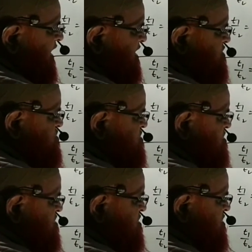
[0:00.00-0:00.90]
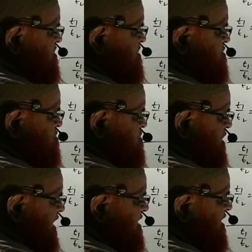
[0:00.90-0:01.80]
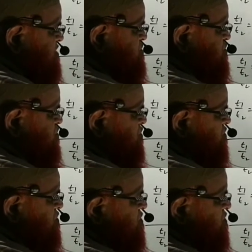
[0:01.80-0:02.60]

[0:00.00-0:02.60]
H and H2.